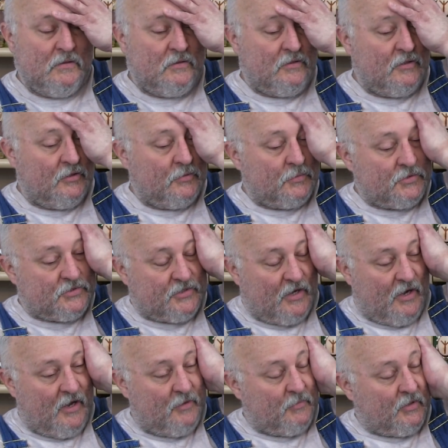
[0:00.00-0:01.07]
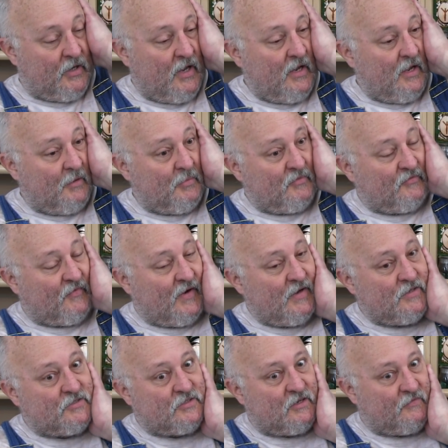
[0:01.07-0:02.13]
until it was time. And hey, I've been
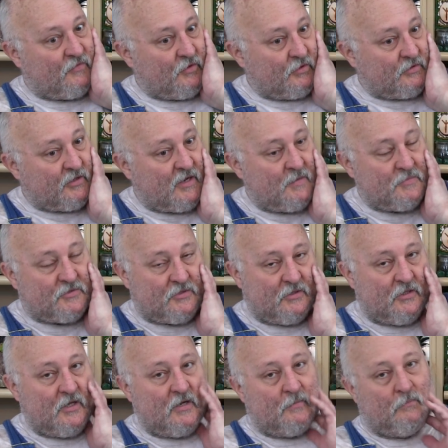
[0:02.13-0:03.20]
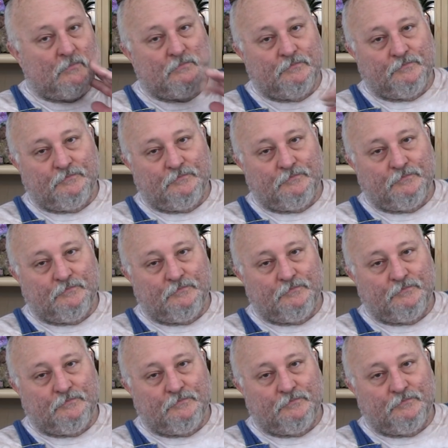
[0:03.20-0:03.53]
fighting stuff all the time, still am.